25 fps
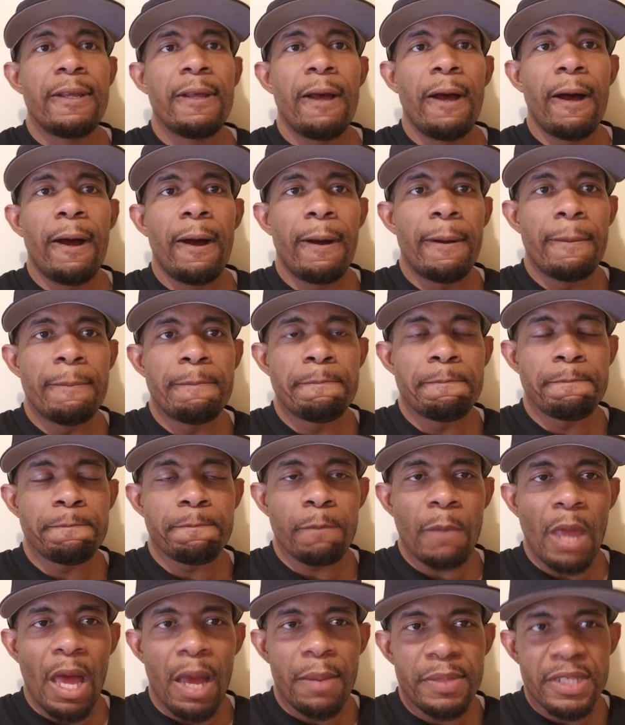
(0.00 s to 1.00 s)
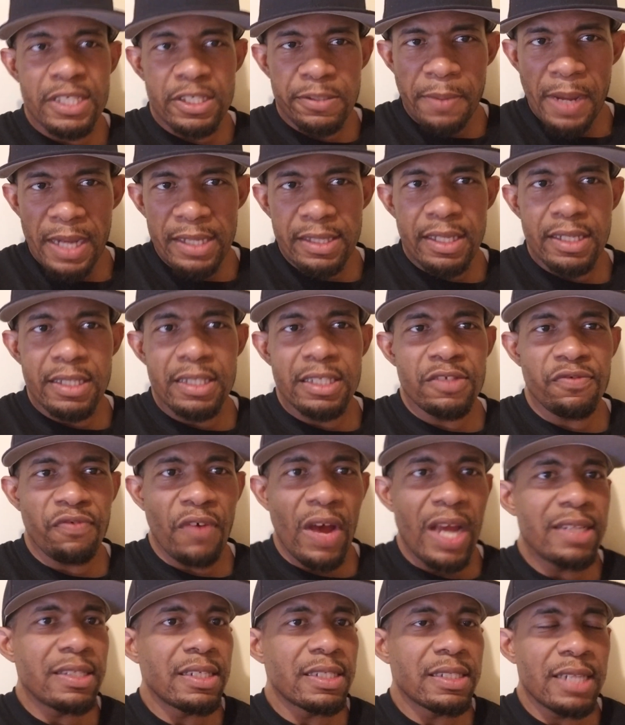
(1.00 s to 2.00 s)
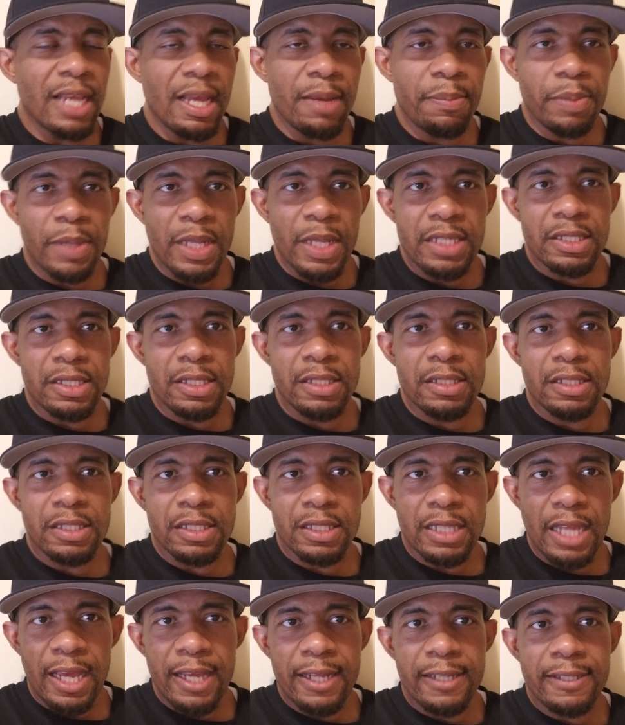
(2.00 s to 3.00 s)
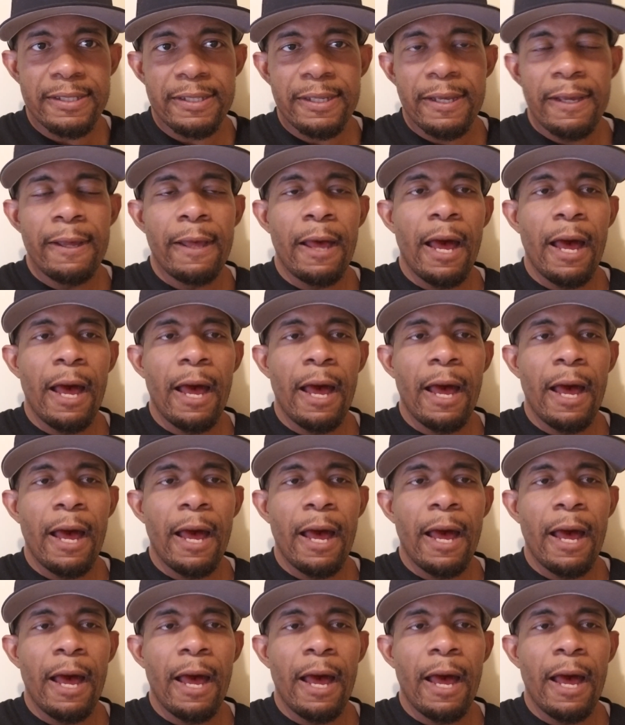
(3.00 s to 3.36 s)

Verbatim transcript: Um, I'm expecting this fight to take place in the States.